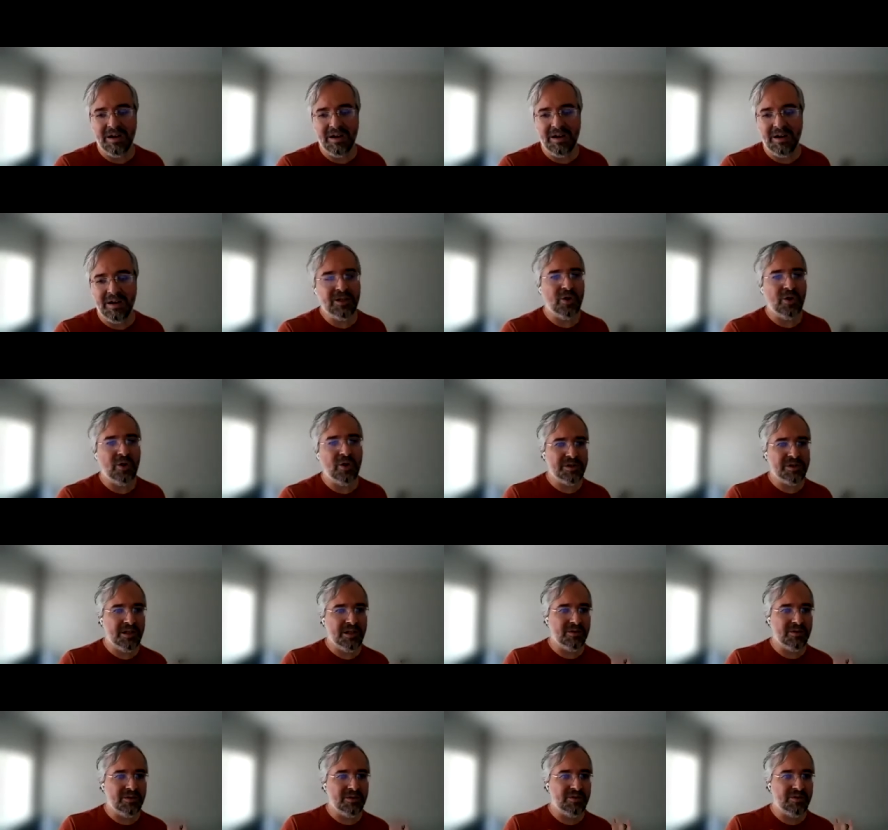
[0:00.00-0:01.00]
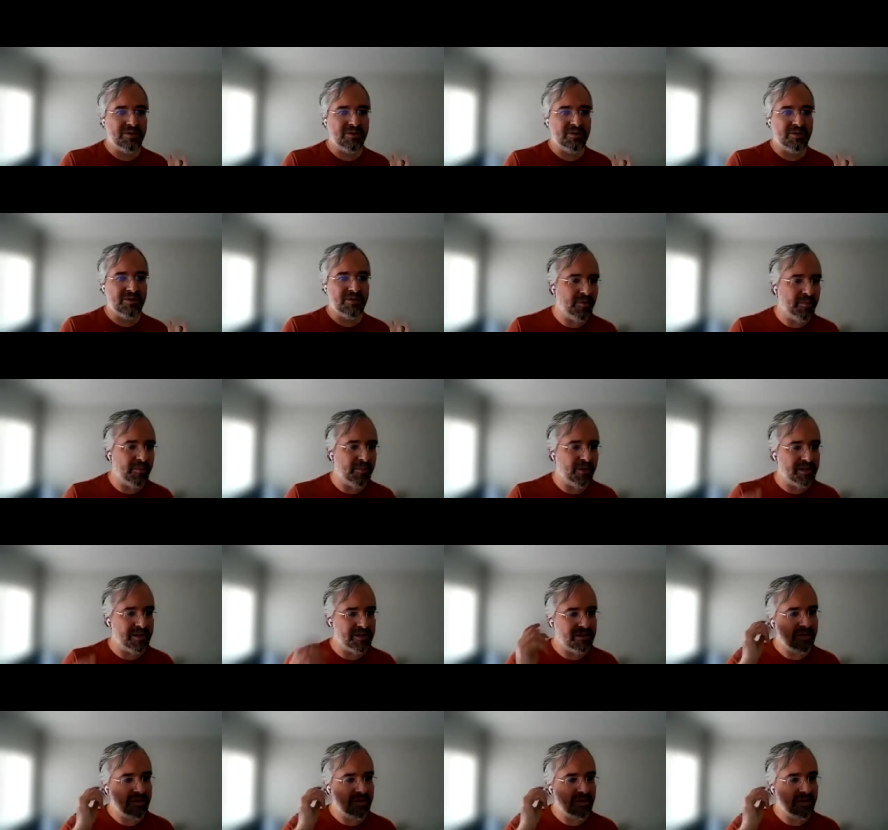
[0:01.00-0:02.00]
It goes into a GitHub
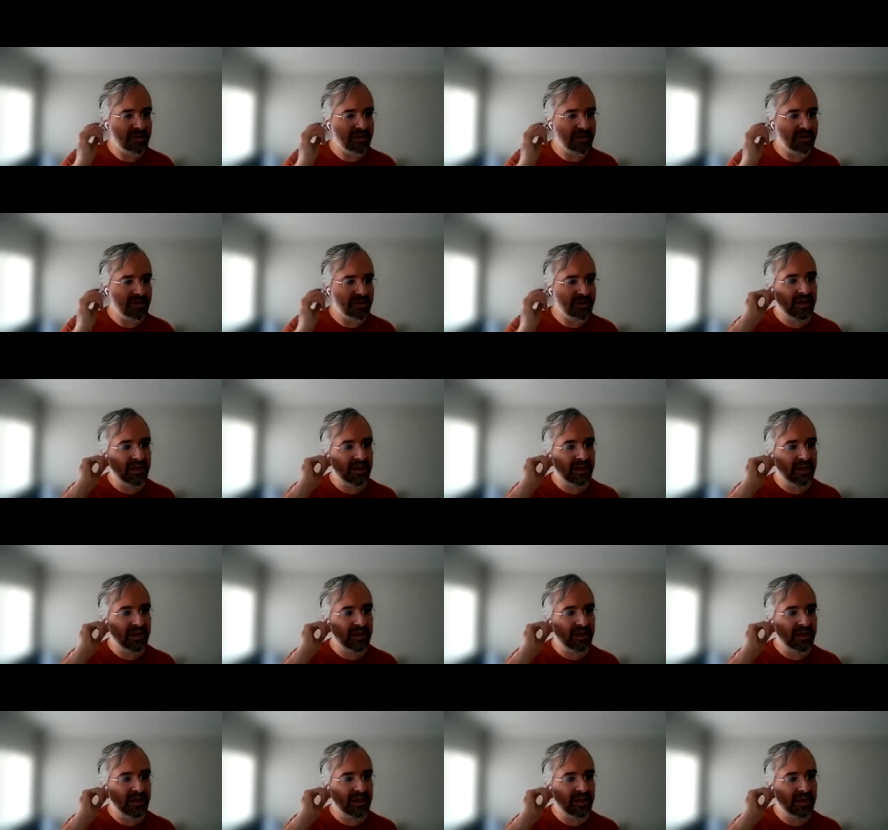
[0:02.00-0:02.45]
repository